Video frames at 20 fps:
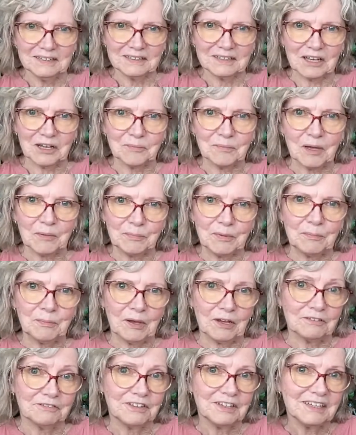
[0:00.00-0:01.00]
come up
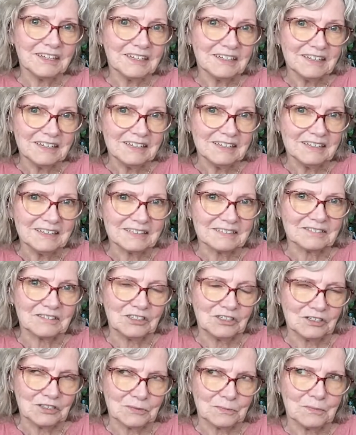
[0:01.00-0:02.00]
above it,
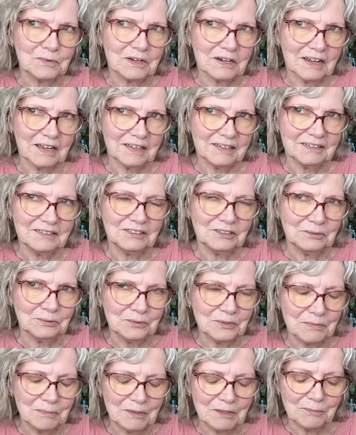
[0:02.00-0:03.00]
which is what I do
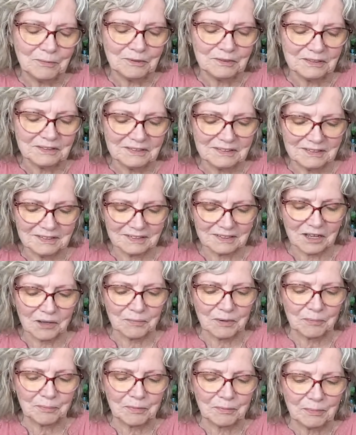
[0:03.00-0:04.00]
with people, is just come
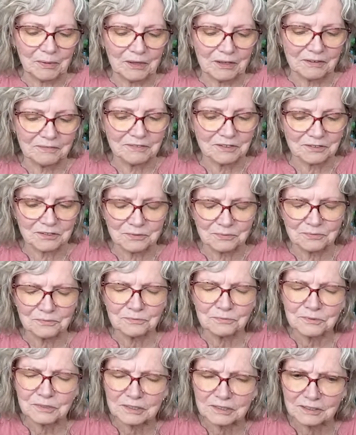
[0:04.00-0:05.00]
up above. There's a
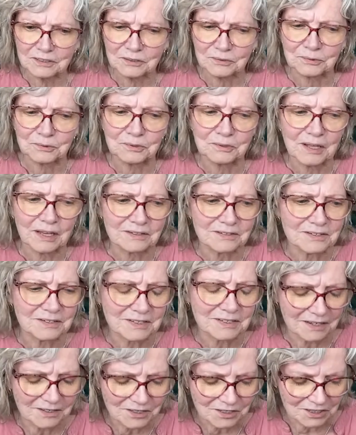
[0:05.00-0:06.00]
really cool
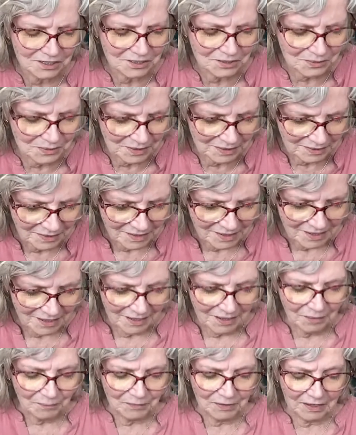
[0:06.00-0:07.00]
exercise to do it.
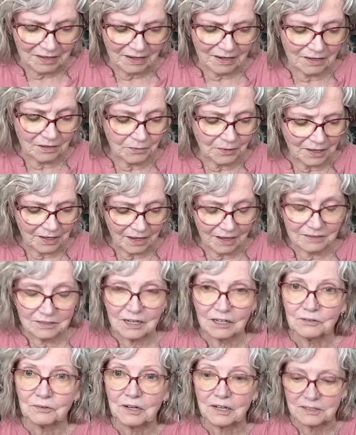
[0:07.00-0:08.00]
But anyway, I
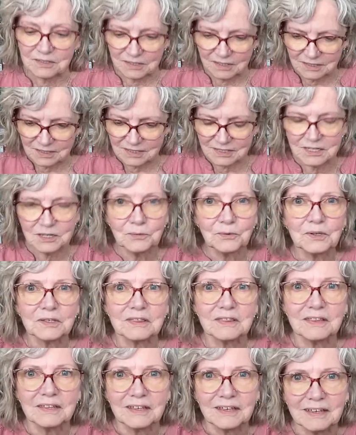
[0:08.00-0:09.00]
digress. Let's see
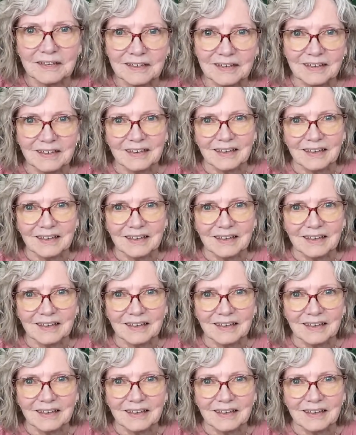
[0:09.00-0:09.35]
what the